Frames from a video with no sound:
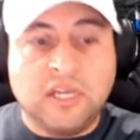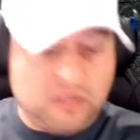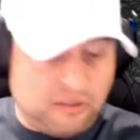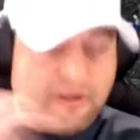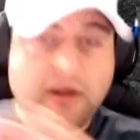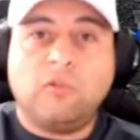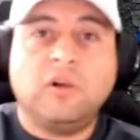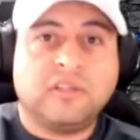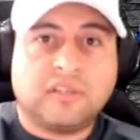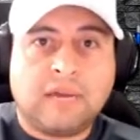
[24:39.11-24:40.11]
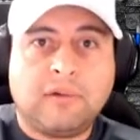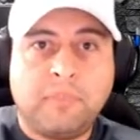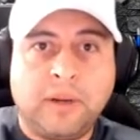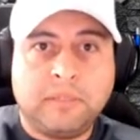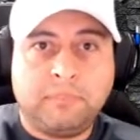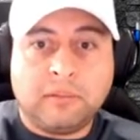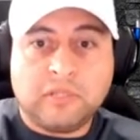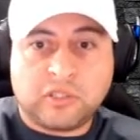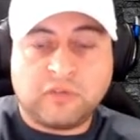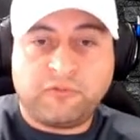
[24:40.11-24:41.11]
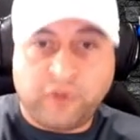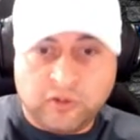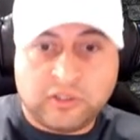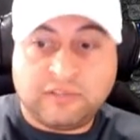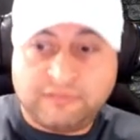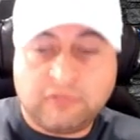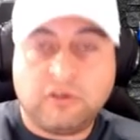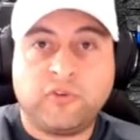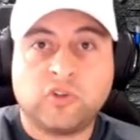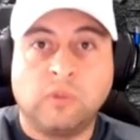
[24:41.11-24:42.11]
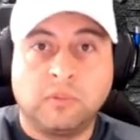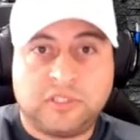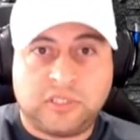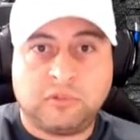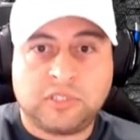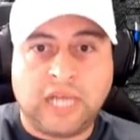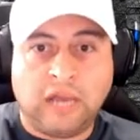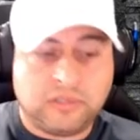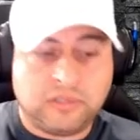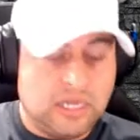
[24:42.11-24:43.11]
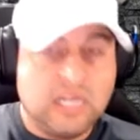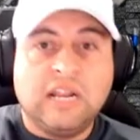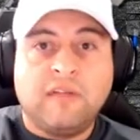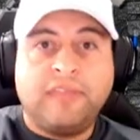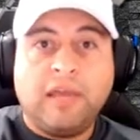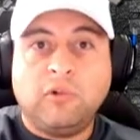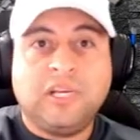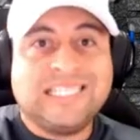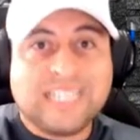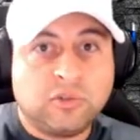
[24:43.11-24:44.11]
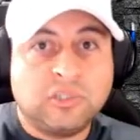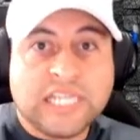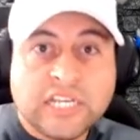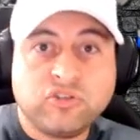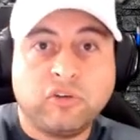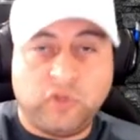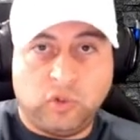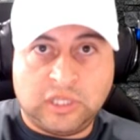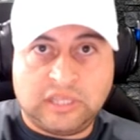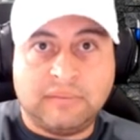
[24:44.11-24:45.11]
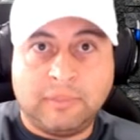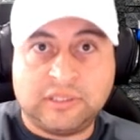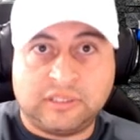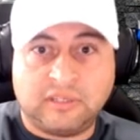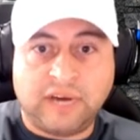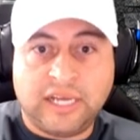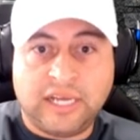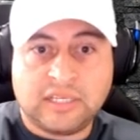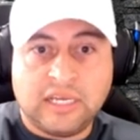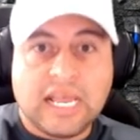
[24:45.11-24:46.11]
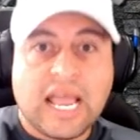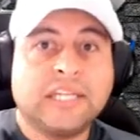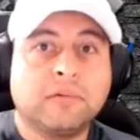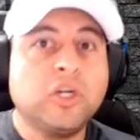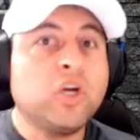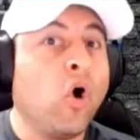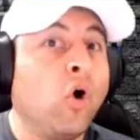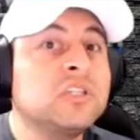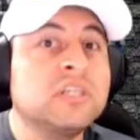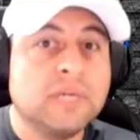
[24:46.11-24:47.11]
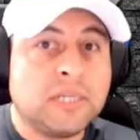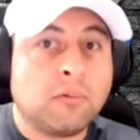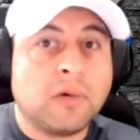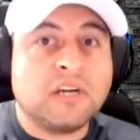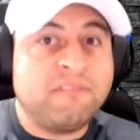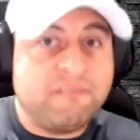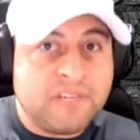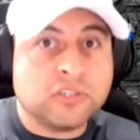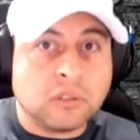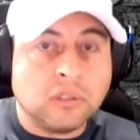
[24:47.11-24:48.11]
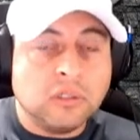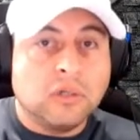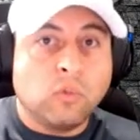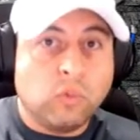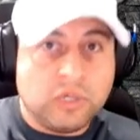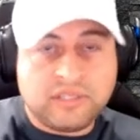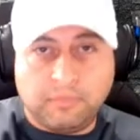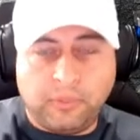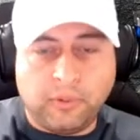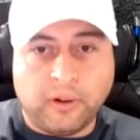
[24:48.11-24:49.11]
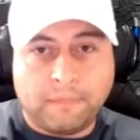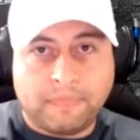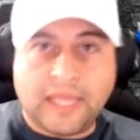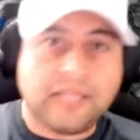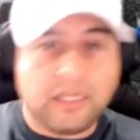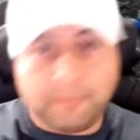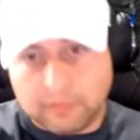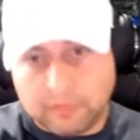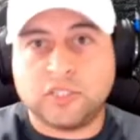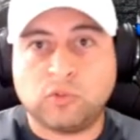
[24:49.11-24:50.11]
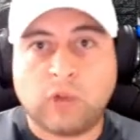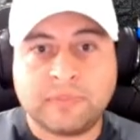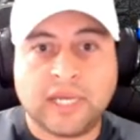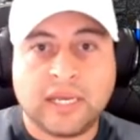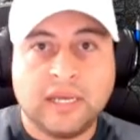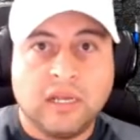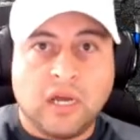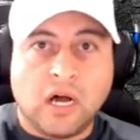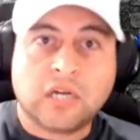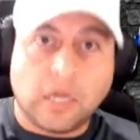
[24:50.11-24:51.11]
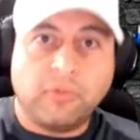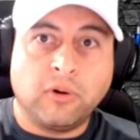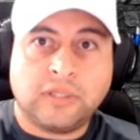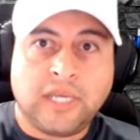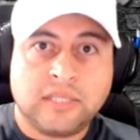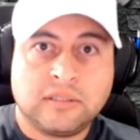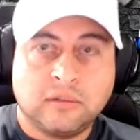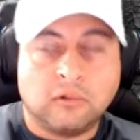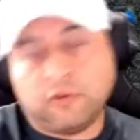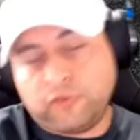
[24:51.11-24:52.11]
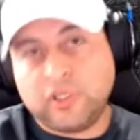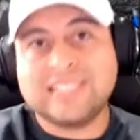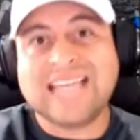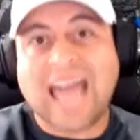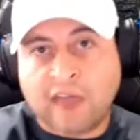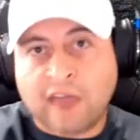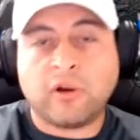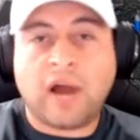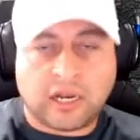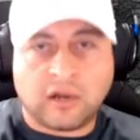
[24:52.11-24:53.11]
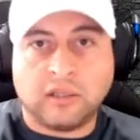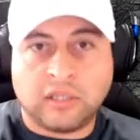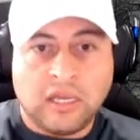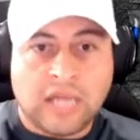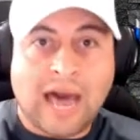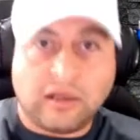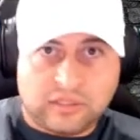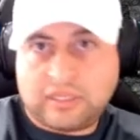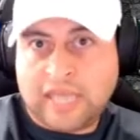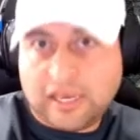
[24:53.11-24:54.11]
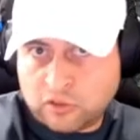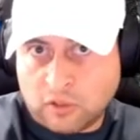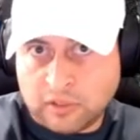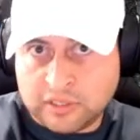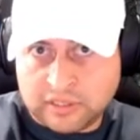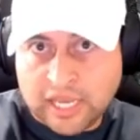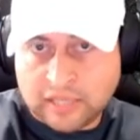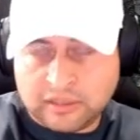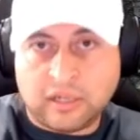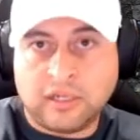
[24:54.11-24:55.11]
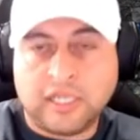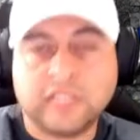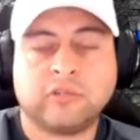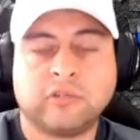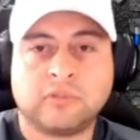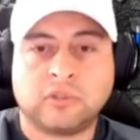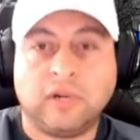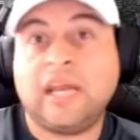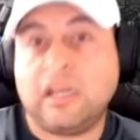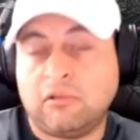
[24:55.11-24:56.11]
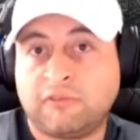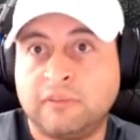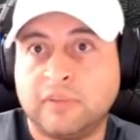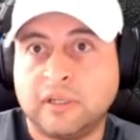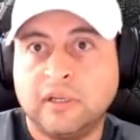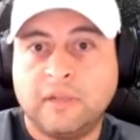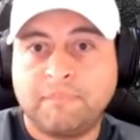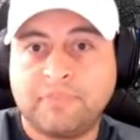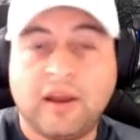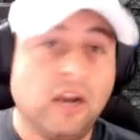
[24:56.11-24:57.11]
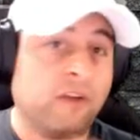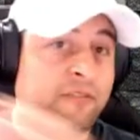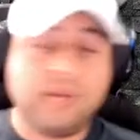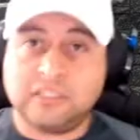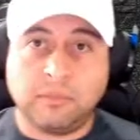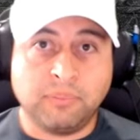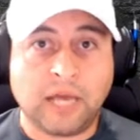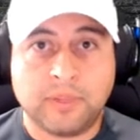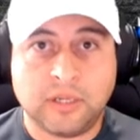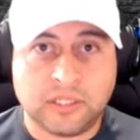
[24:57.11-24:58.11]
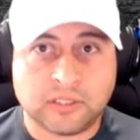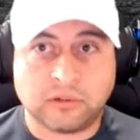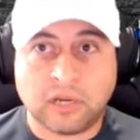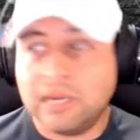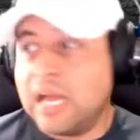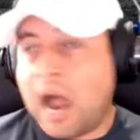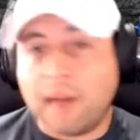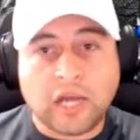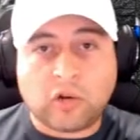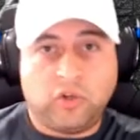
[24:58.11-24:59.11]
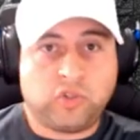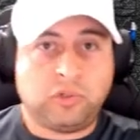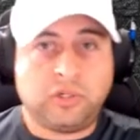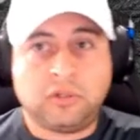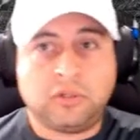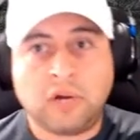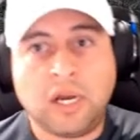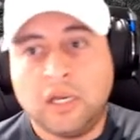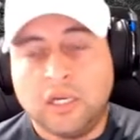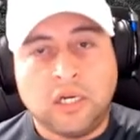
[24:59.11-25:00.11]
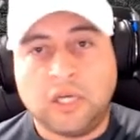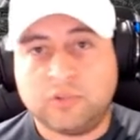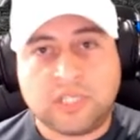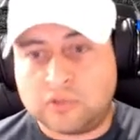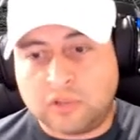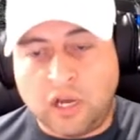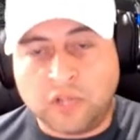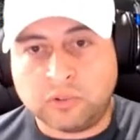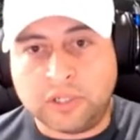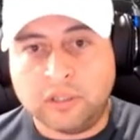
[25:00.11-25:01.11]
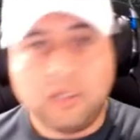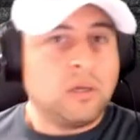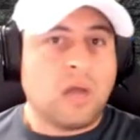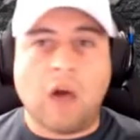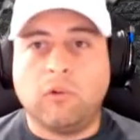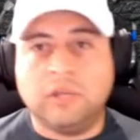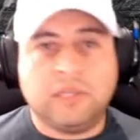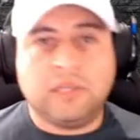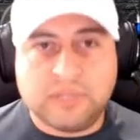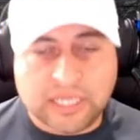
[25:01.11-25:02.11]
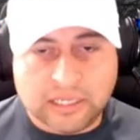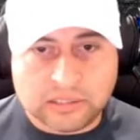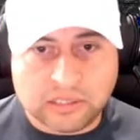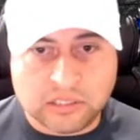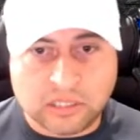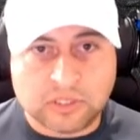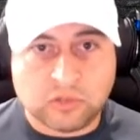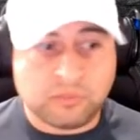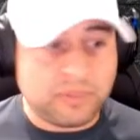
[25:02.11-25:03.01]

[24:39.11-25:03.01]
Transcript: The very one the Gateway Pundit published the very first moment this thing was announced. Then what he said to an interview with them about the device. And then when he ultimately went official with Tim Pool. And then he published on his website a couple of days or a few days after I called out Candace Owens in that Instagram story and Eric Finman. Now, Eric Finman hasn't blocked me on Instagram. I'm not going to Twitter to try to reach out on Twitter. I won't even be taken as a legitimate source.